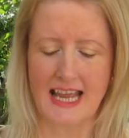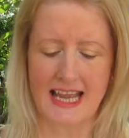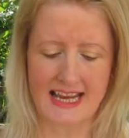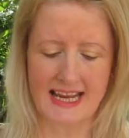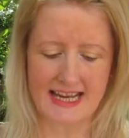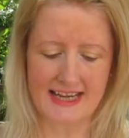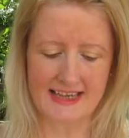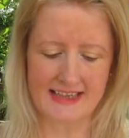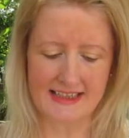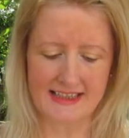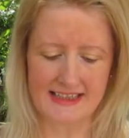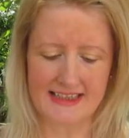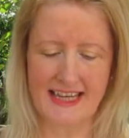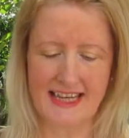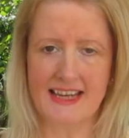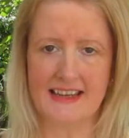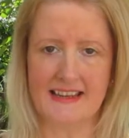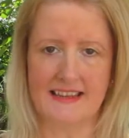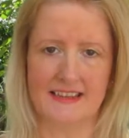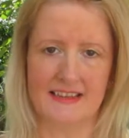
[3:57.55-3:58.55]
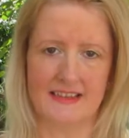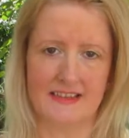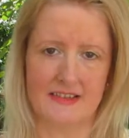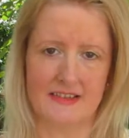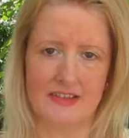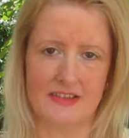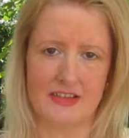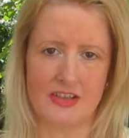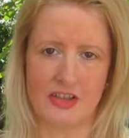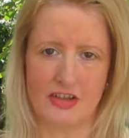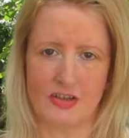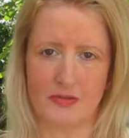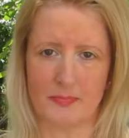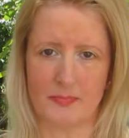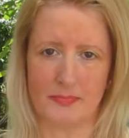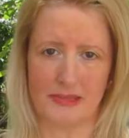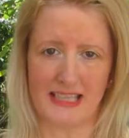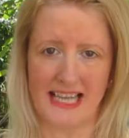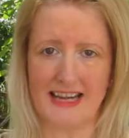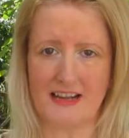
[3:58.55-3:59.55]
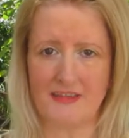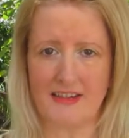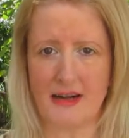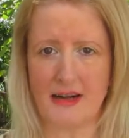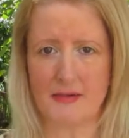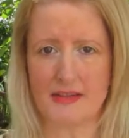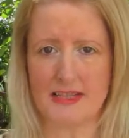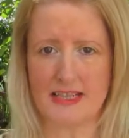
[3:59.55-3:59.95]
And again, you could play around with